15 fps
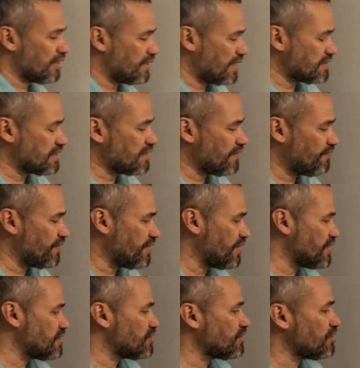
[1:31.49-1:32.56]
That's the
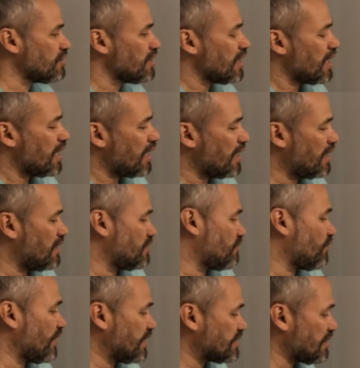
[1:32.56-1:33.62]
definition. And
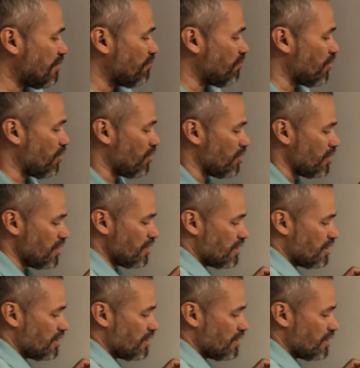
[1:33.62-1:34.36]
for example,